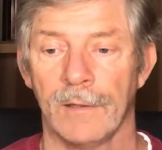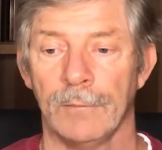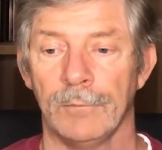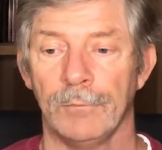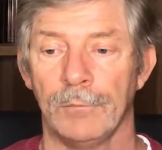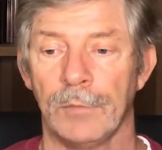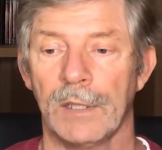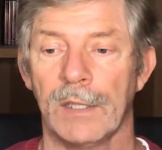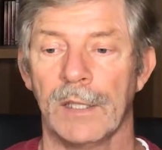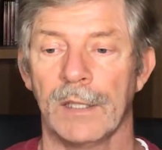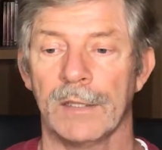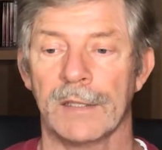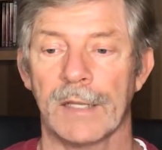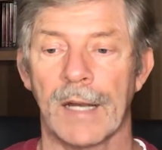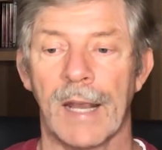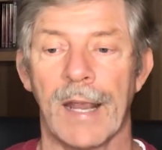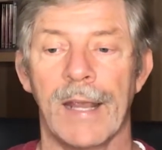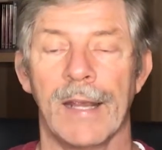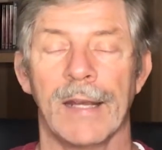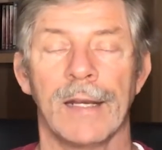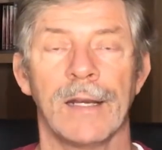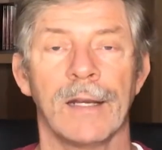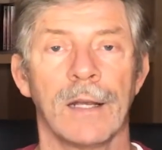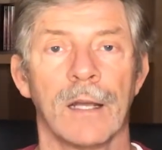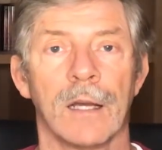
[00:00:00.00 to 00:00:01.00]
be it
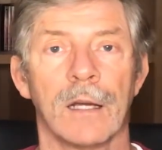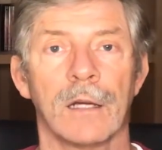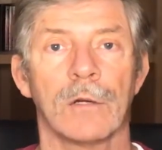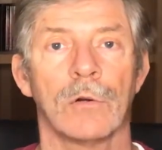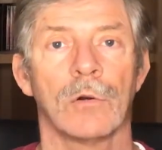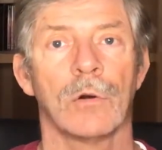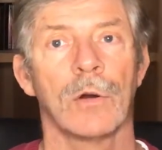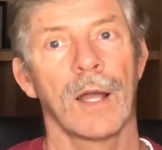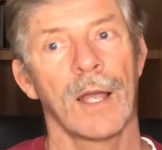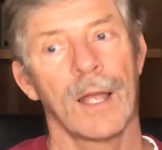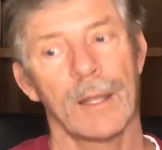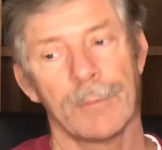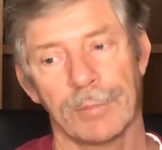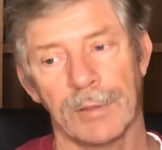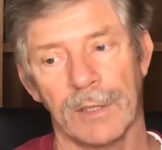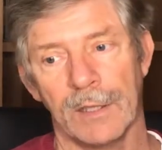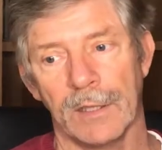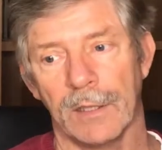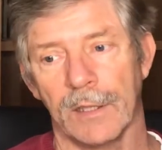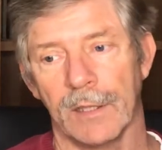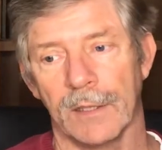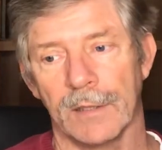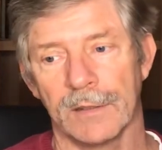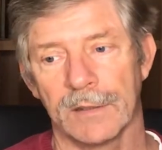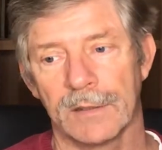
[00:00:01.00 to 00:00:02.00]
anger or
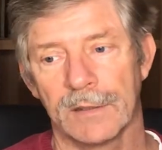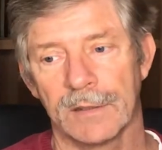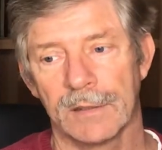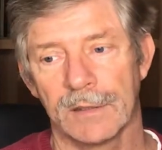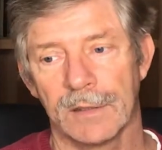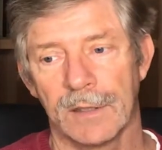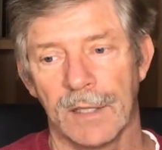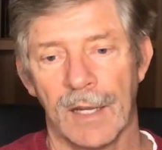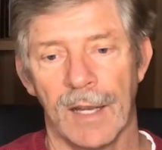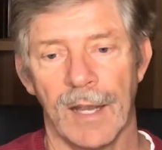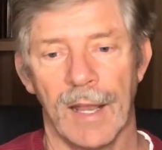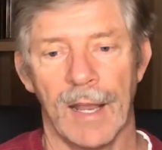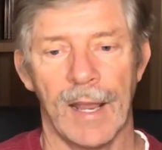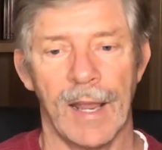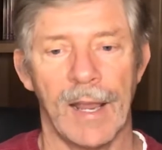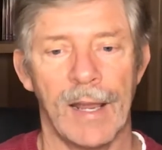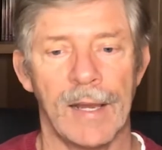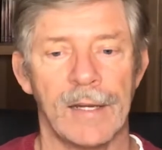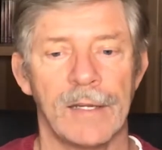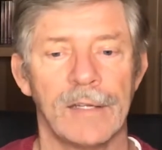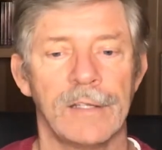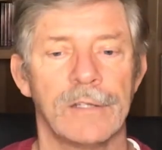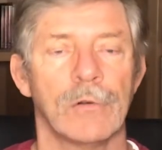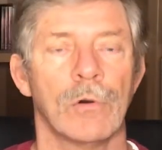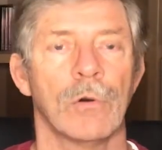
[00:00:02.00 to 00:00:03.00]
happiness,
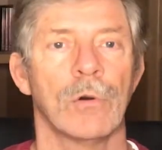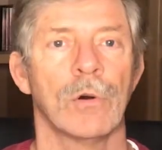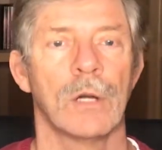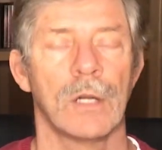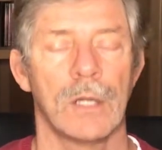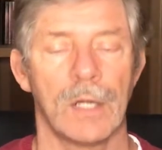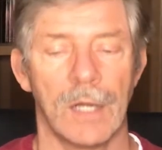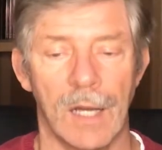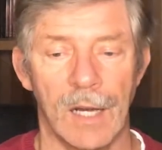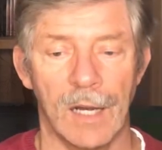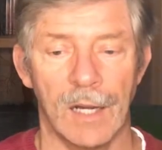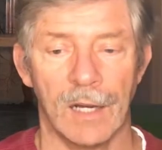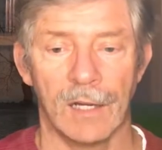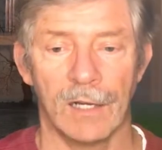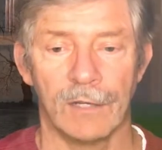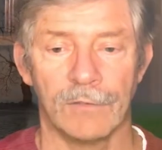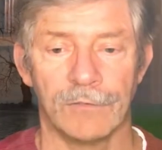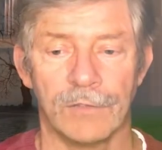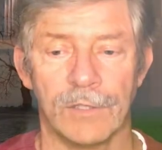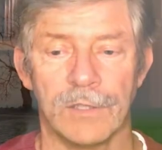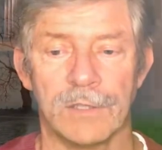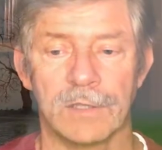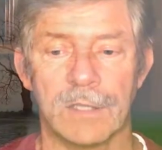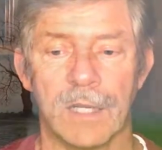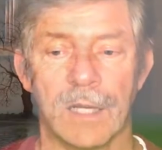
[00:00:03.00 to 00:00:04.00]
hate or love,
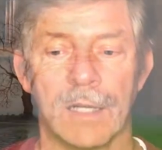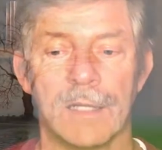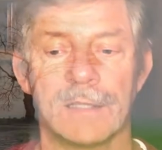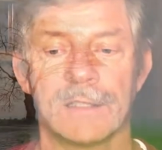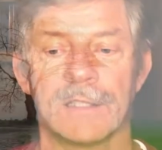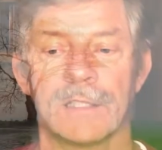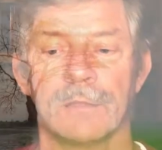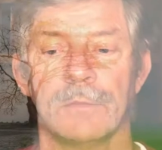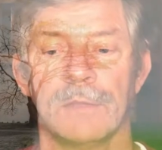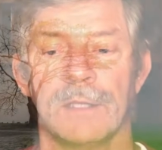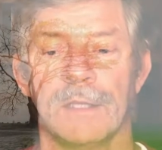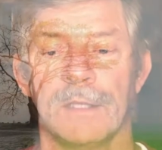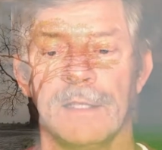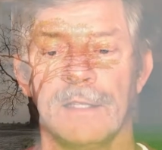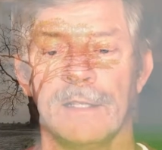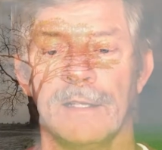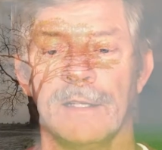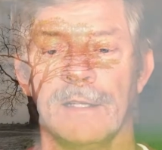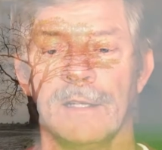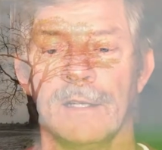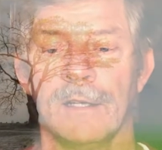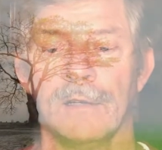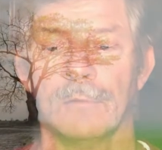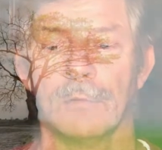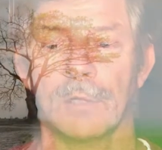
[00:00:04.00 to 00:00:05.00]
is
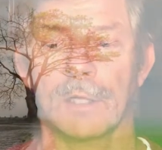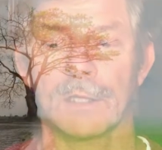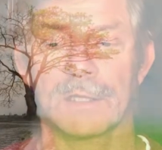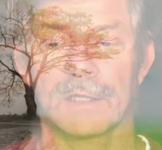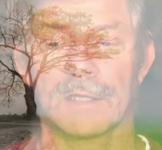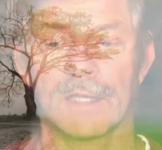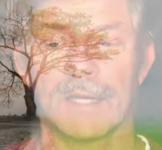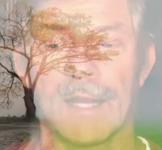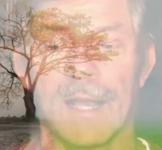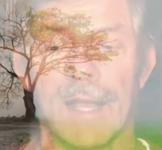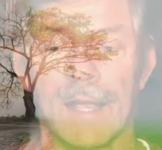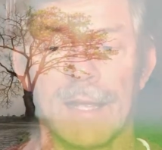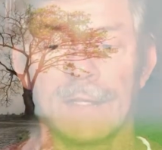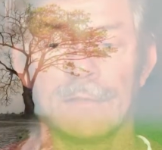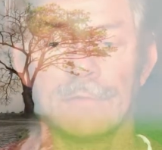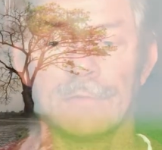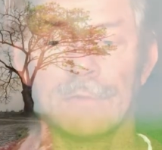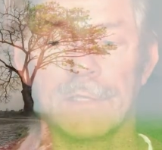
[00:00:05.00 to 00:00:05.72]
ultimately what can